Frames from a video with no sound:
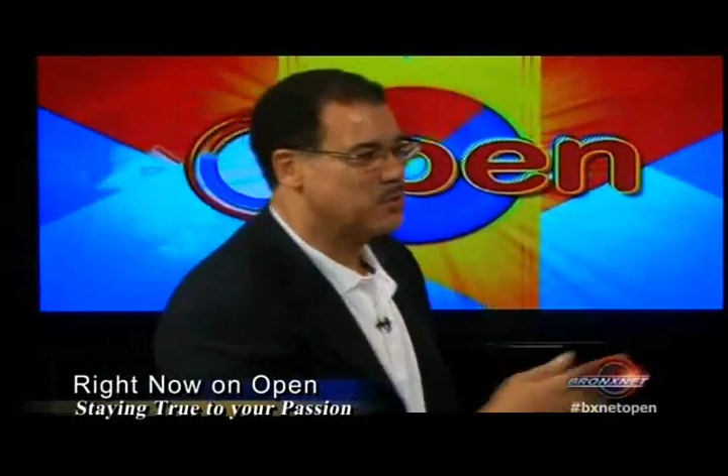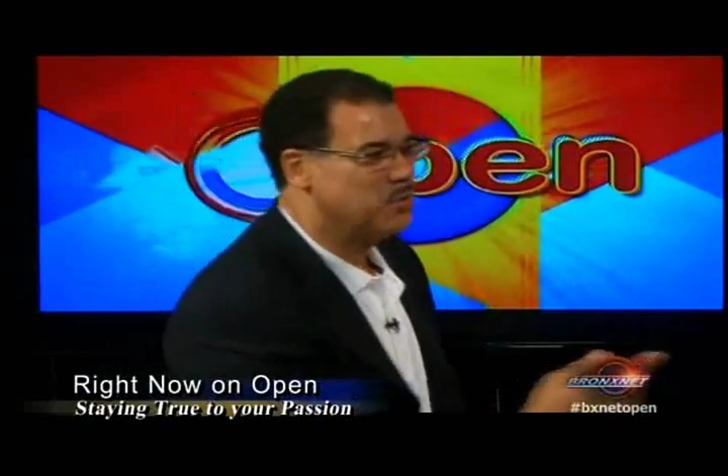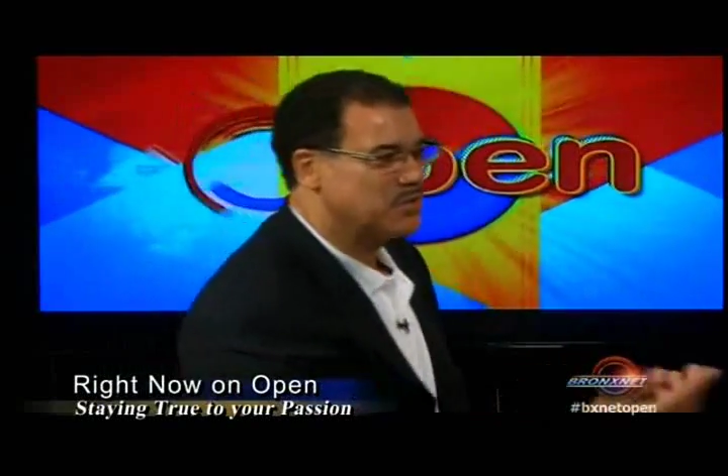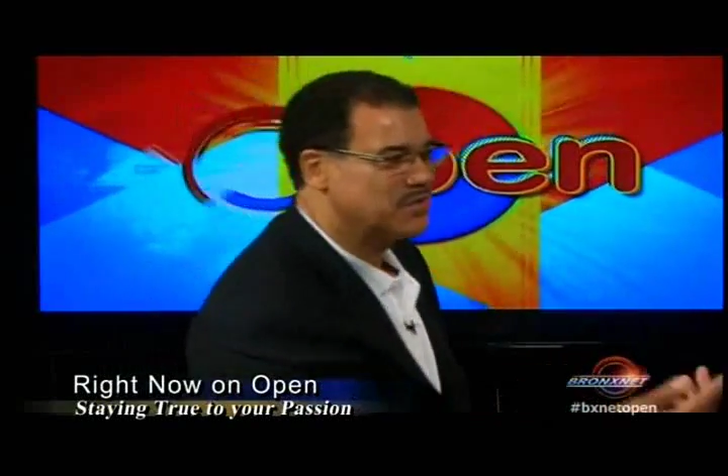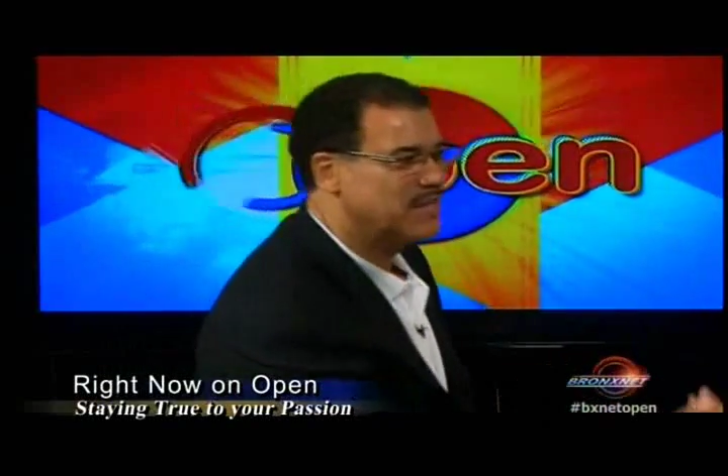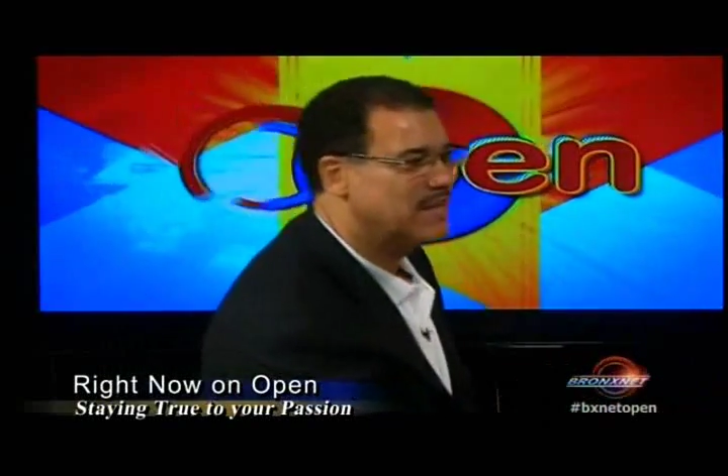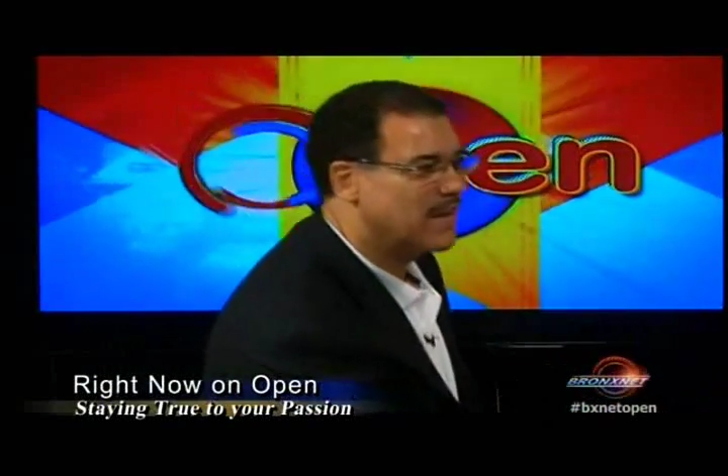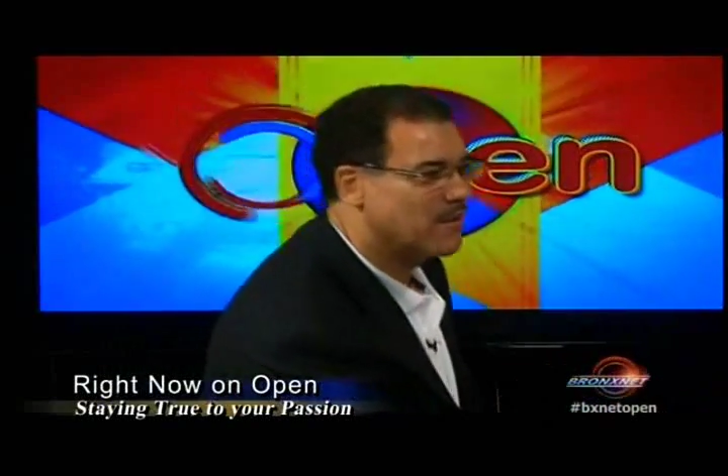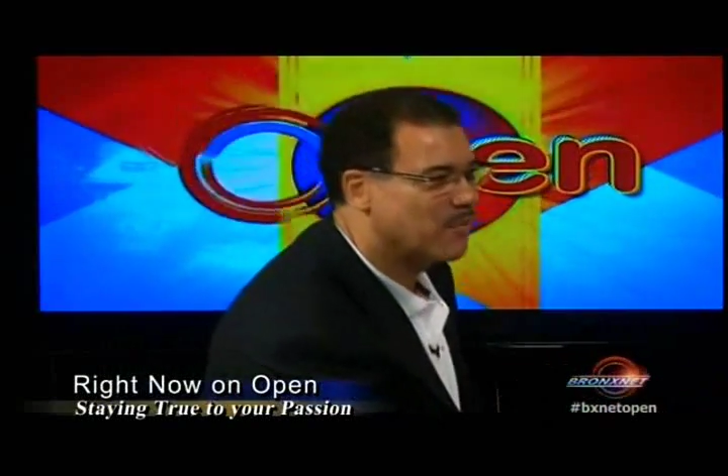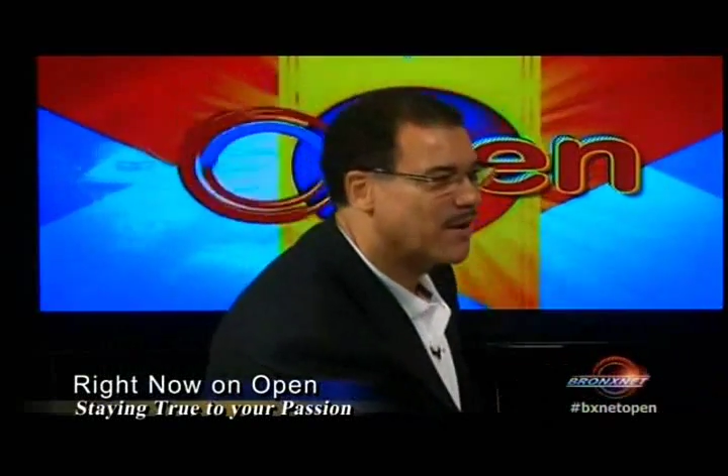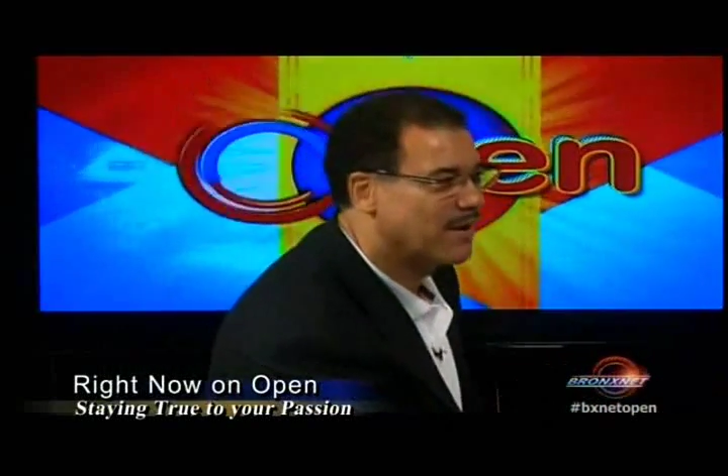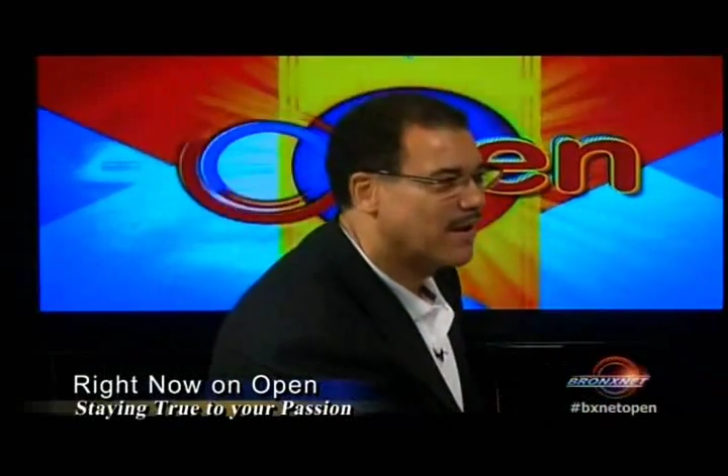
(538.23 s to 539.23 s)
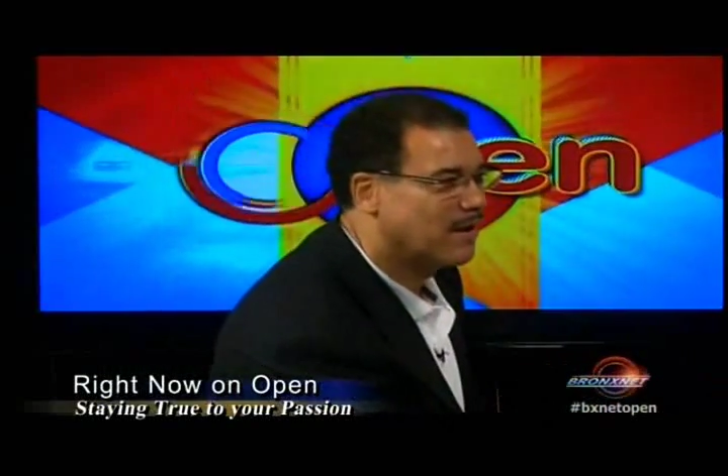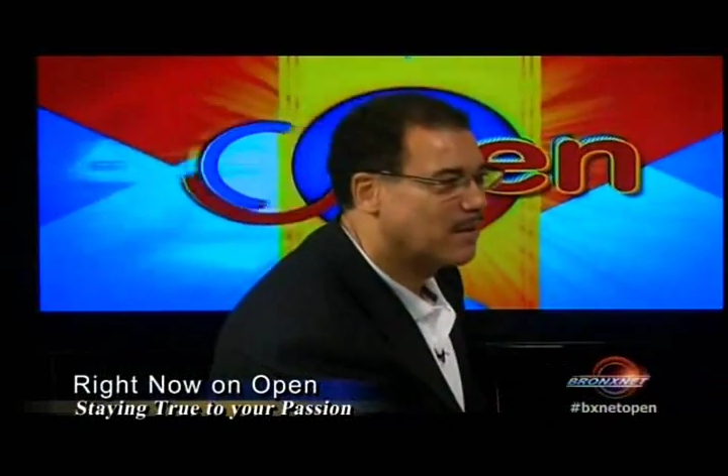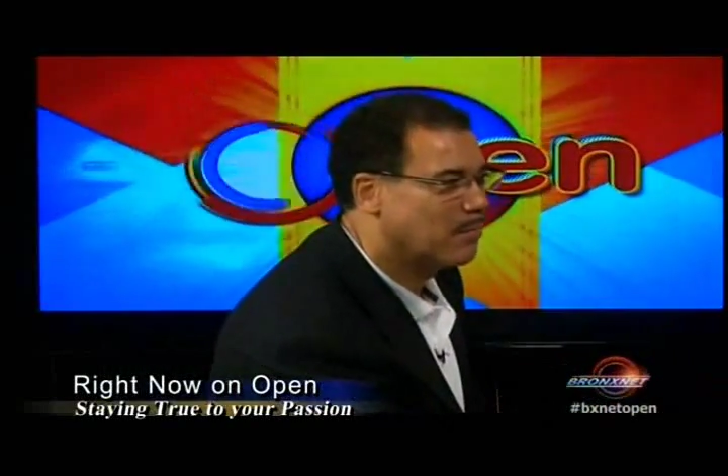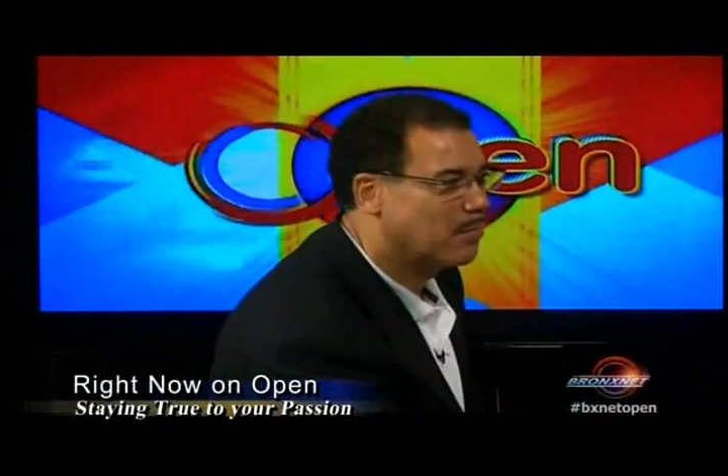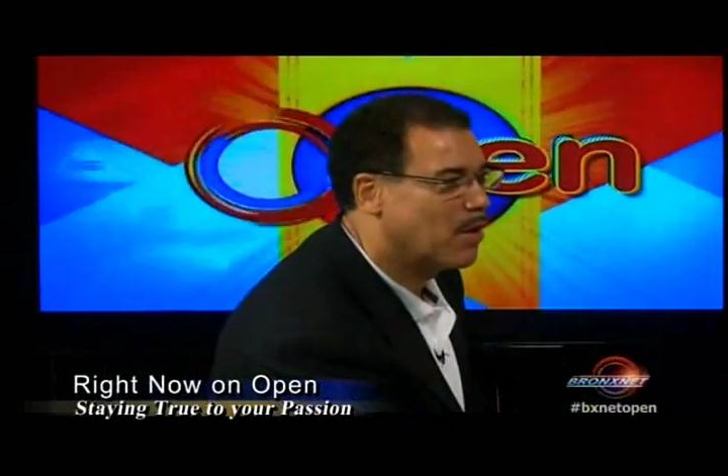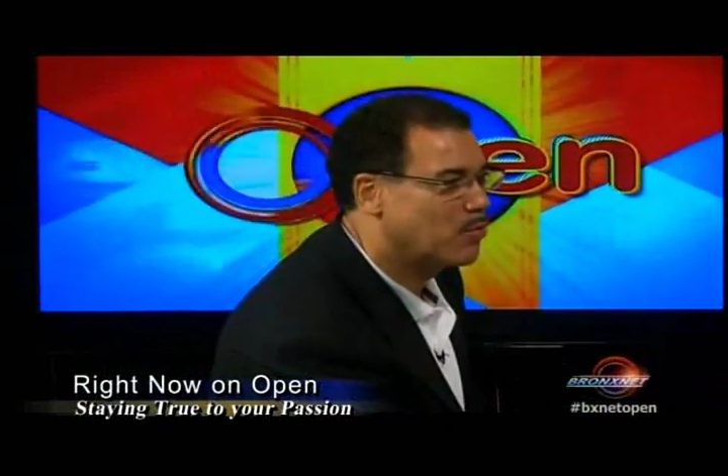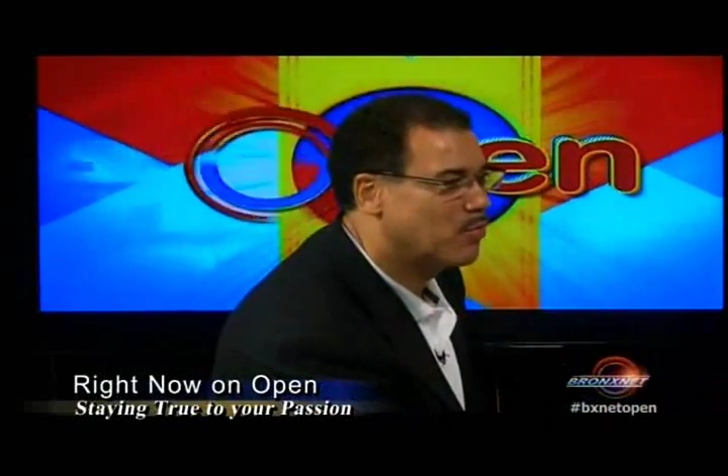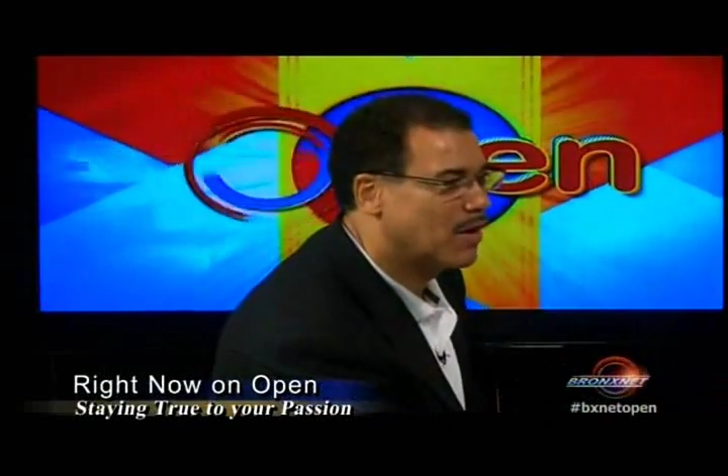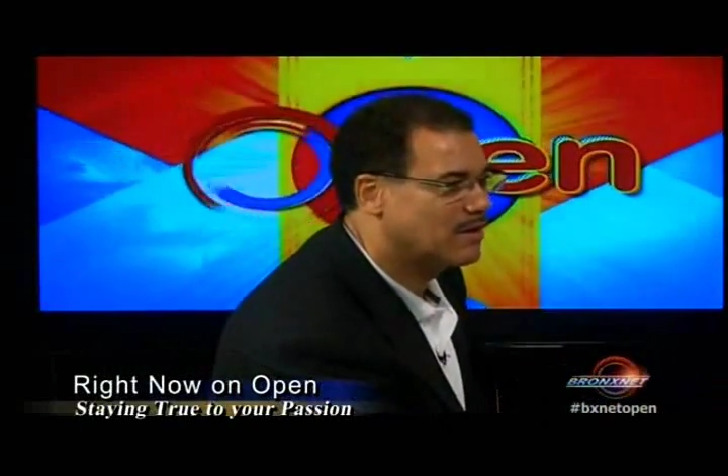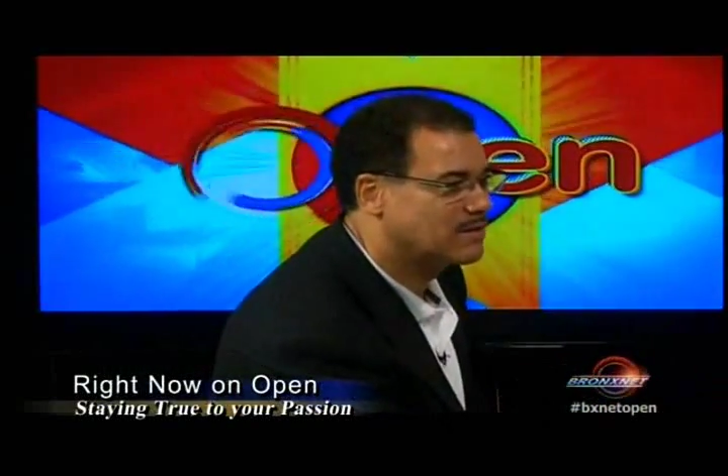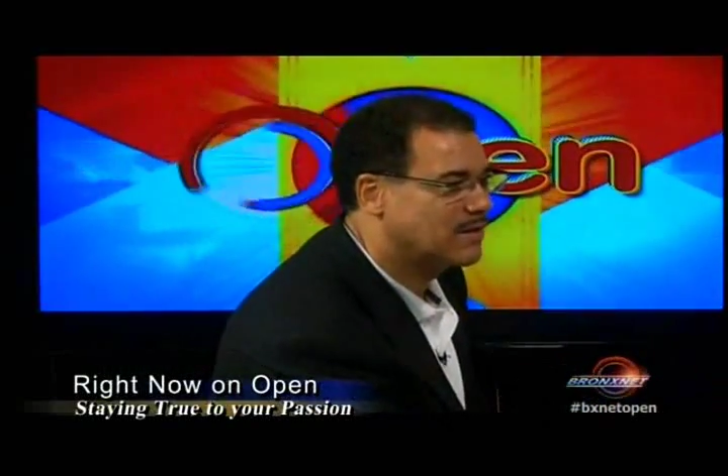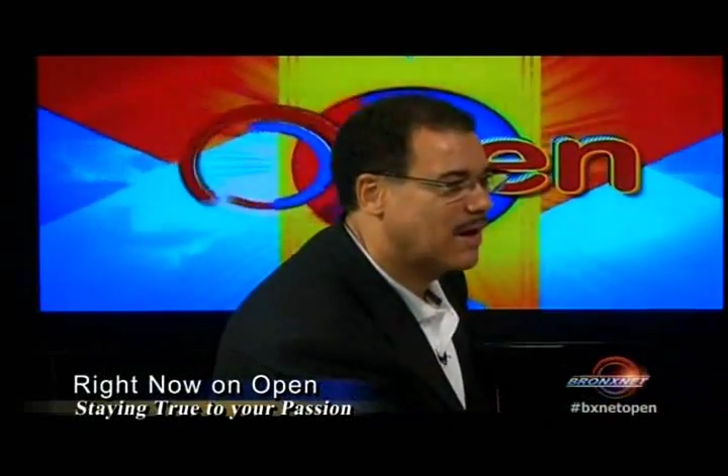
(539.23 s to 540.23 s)
to sing that right now in the punk rock
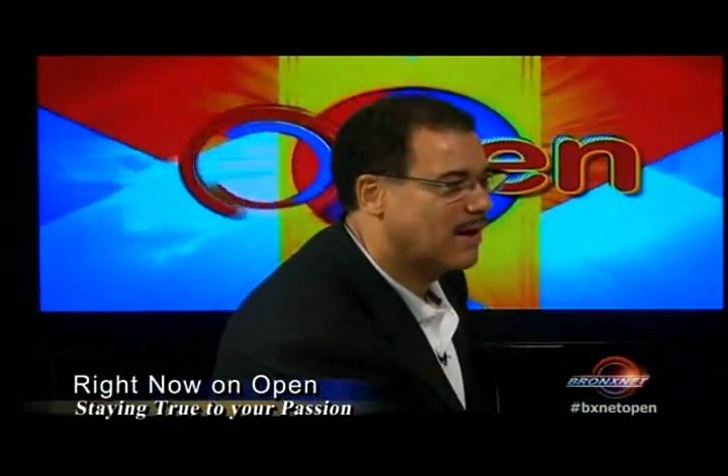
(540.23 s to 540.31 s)
style.